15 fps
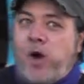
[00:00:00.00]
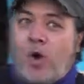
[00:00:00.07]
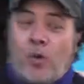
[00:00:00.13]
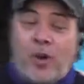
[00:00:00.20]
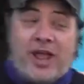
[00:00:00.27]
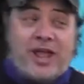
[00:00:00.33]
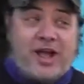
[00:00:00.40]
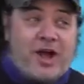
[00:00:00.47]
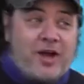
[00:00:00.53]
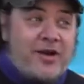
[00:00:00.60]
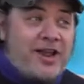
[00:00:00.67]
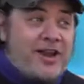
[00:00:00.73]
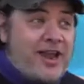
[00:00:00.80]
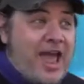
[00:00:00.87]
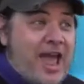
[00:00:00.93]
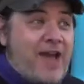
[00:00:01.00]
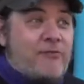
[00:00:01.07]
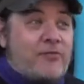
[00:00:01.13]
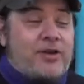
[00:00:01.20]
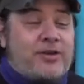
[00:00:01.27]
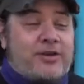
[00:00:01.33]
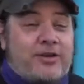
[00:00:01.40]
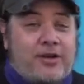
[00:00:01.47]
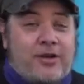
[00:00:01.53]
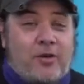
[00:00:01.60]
We are in Everett,